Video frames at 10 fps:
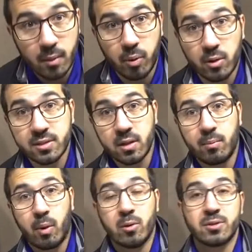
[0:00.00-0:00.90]
Porcelain
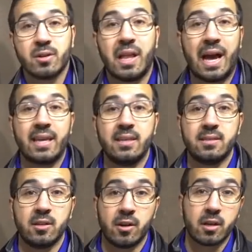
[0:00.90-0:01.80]
bowls are a lot
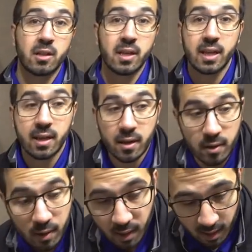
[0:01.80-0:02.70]
easier to clean
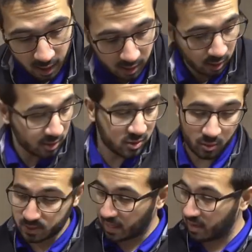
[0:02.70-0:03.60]
here. Uh, you'll also
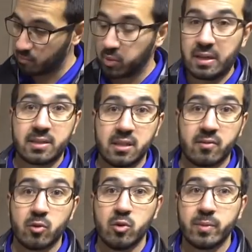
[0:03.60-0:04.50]
notice I have plenty
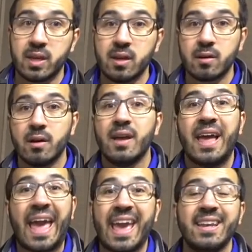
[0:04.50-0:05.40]
of room here
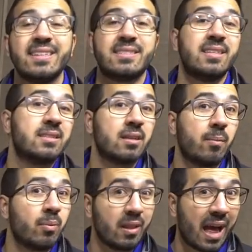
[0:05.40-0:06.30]
and it sits
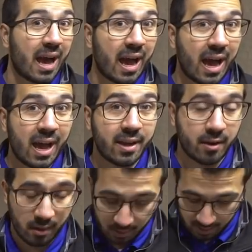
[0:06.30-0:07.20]
up a lot
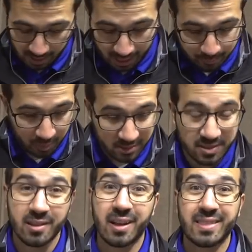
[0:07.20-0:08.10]
higher. I
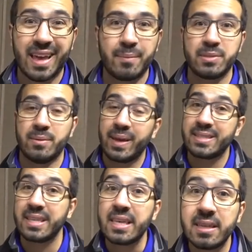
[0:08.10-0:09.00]
personally like that because it
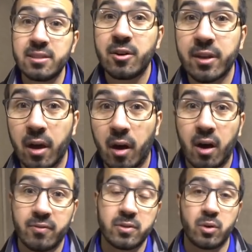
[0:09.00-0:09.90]
makes it easier to get
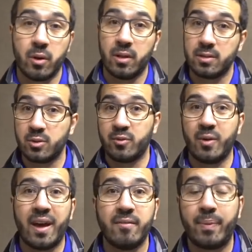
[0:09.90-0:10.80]
off the toilet. So if
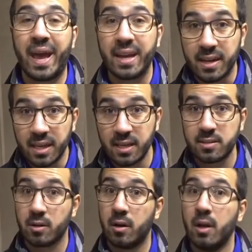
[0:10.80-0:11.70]
you have bad
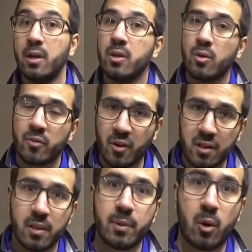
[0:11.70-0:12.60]
knees or, you know, if you're a
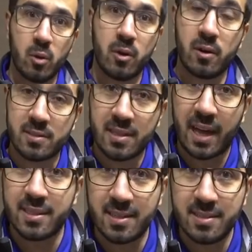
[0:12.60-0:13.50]
little bit older and it's
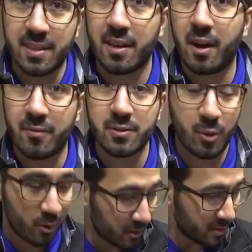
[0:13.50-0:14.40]
not as easy to get off the
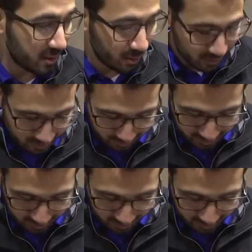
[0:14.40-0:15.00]
toilet as it used to